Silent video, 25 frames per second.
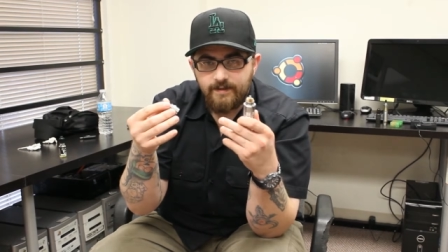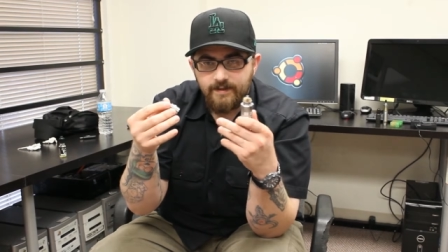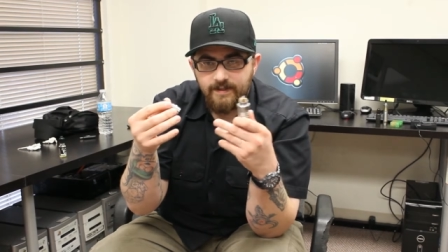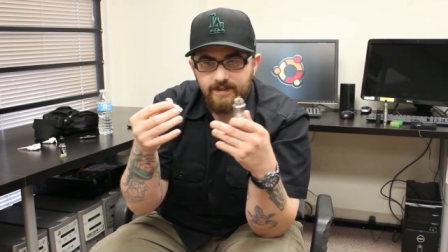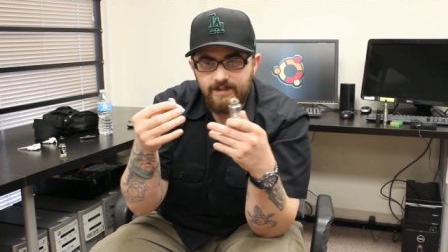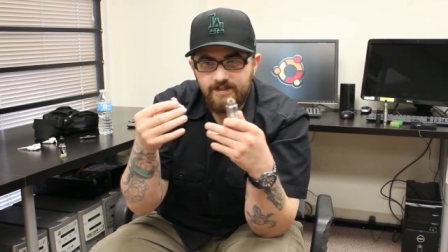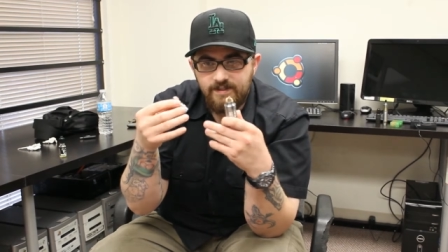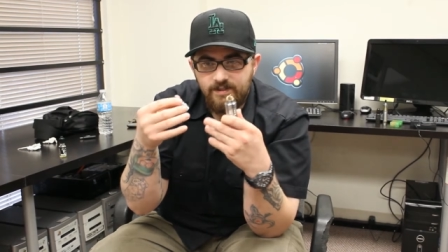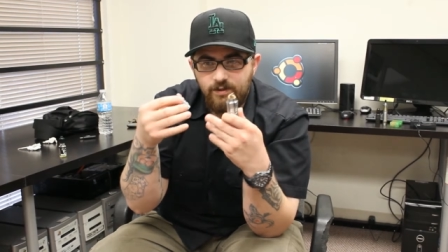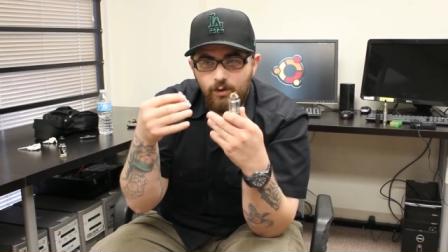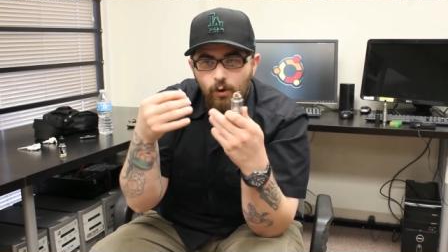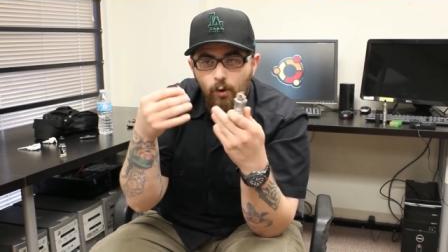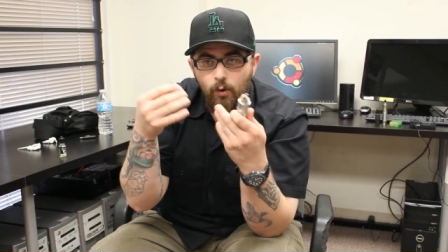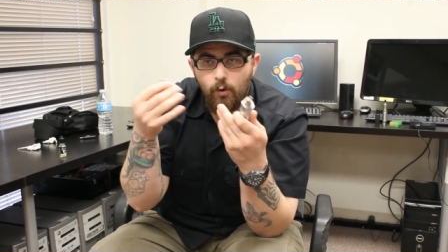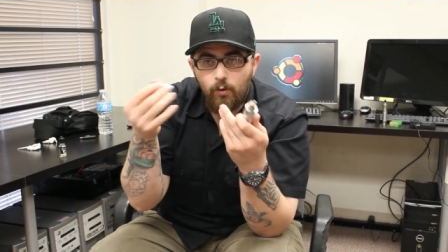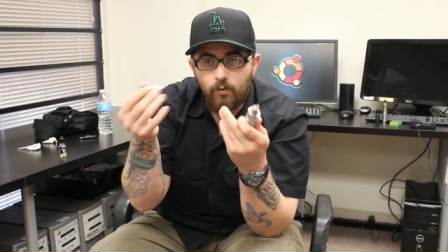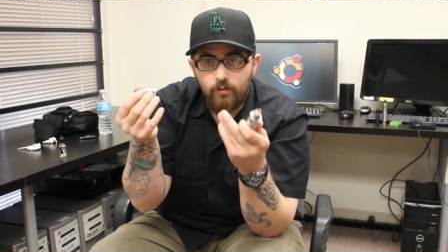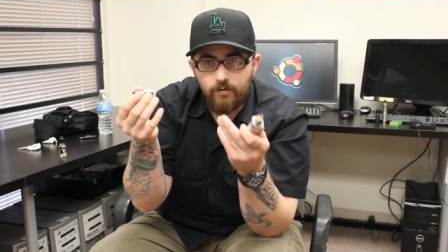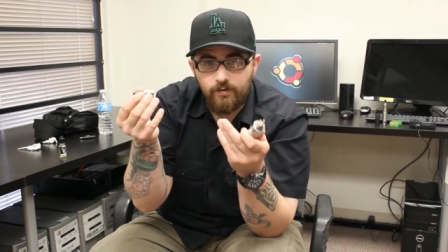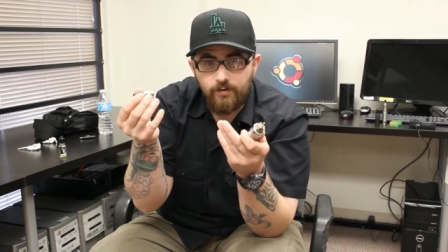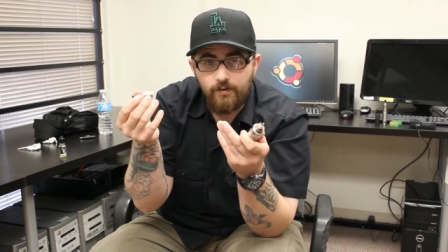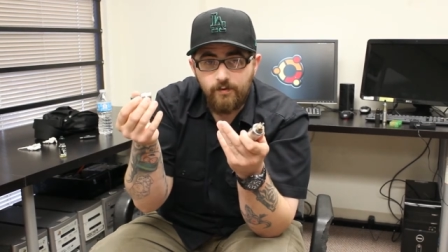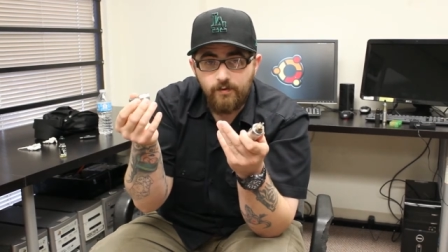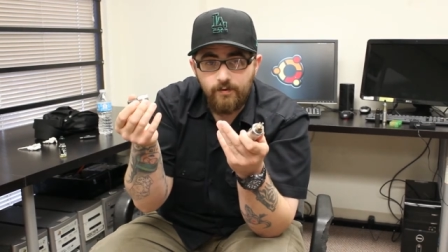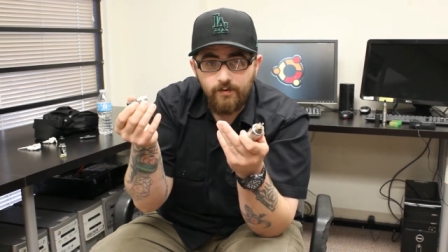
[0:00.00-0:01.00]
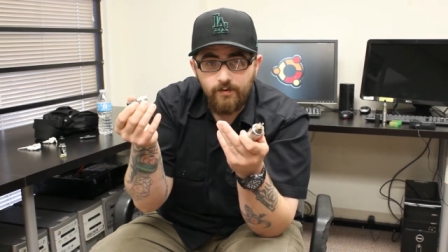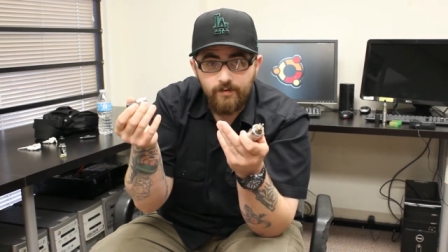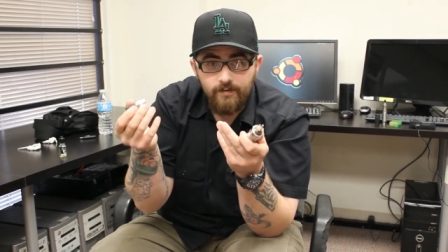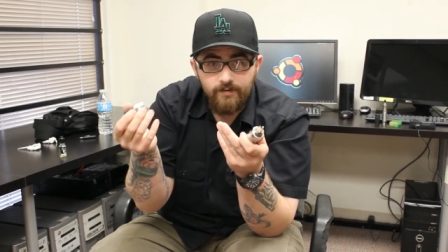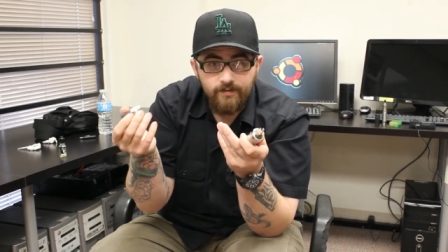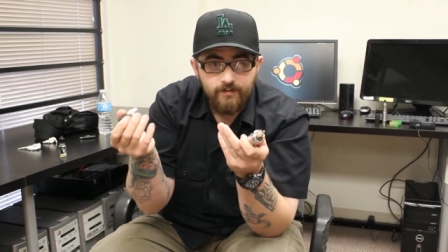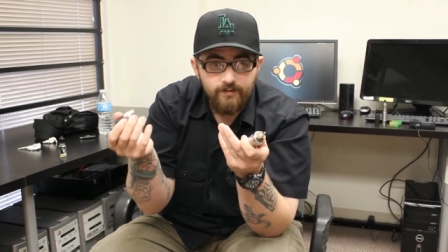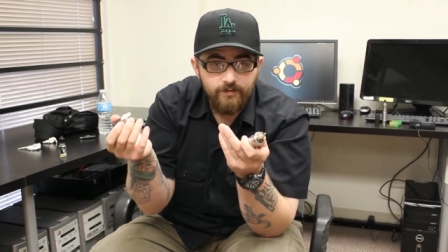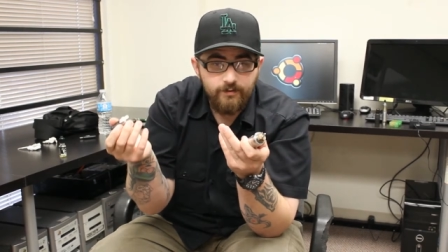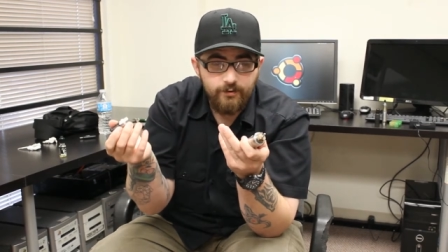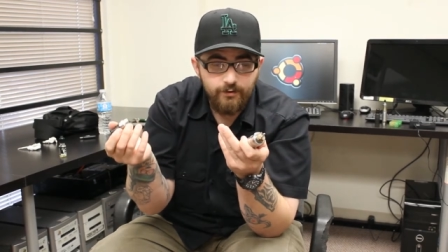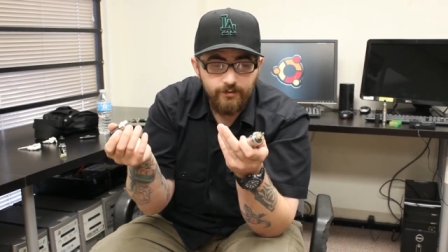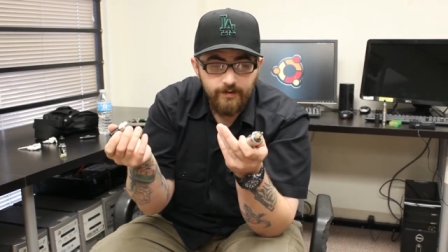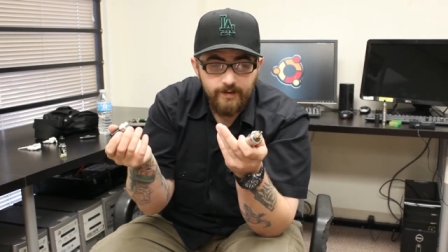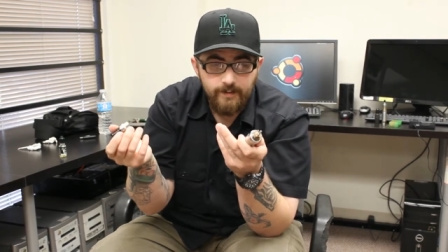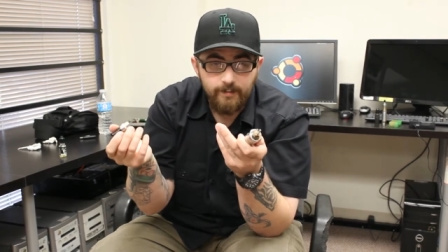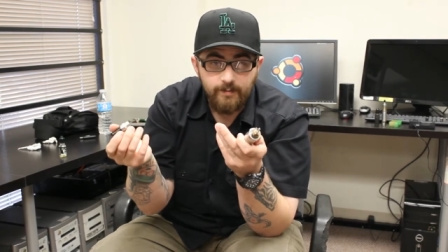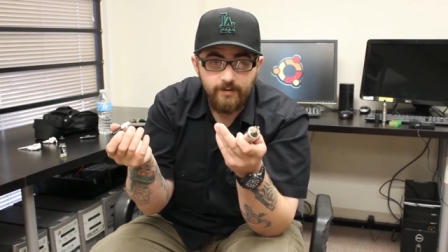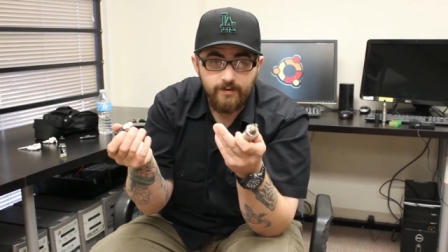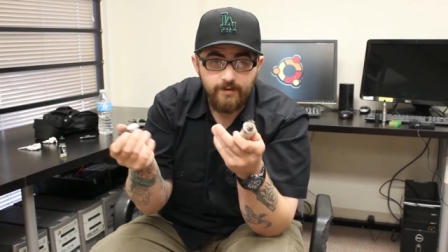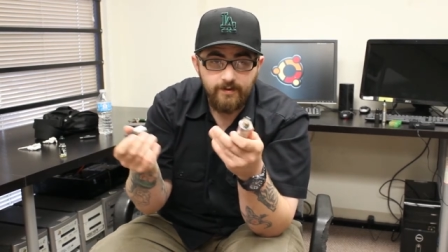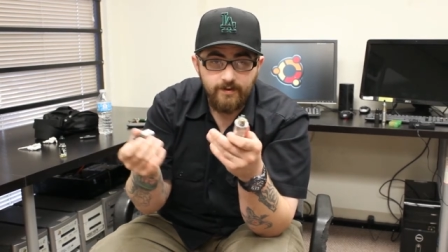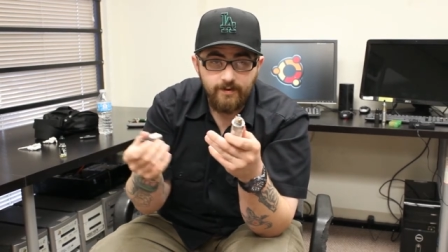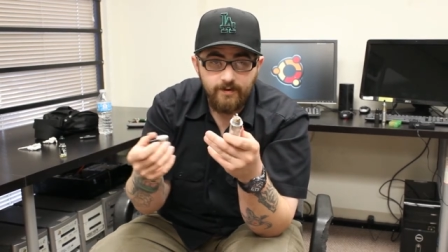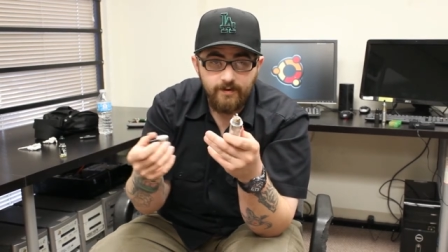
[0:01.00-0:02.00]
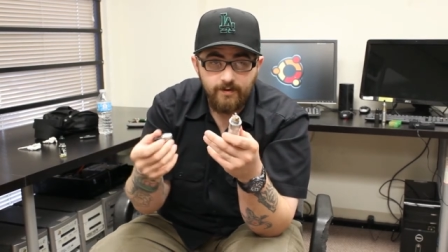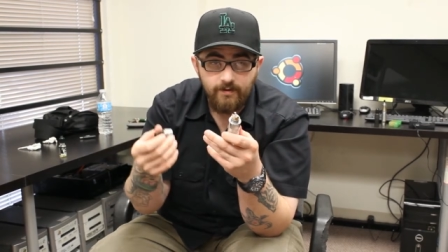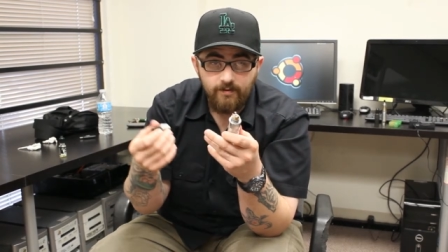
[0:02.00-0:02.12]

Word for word: it's an older dripper.